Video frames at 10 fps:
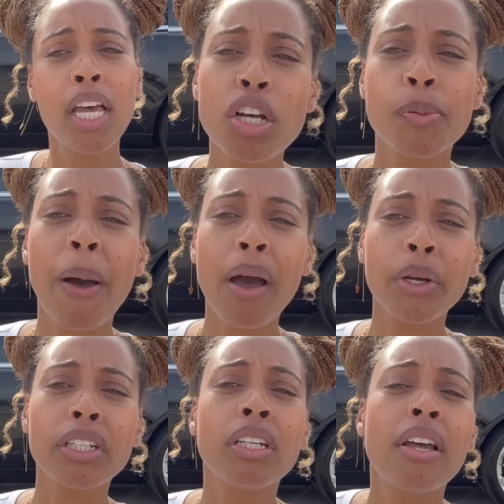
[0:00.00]

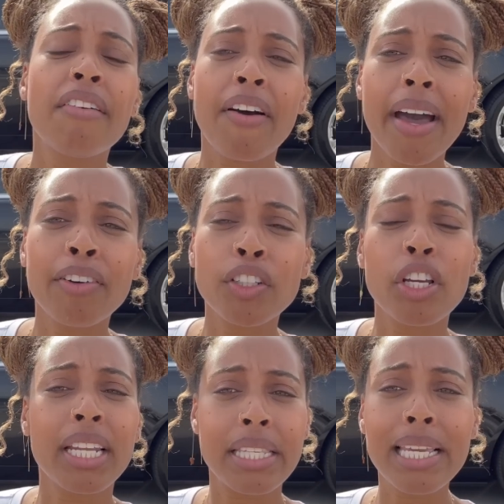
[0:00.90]
Horsepower,
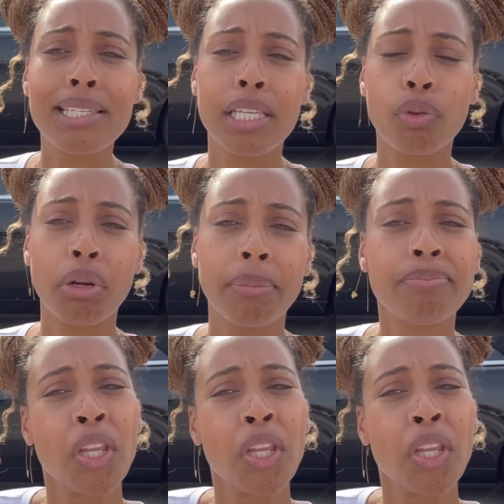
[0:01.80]
563.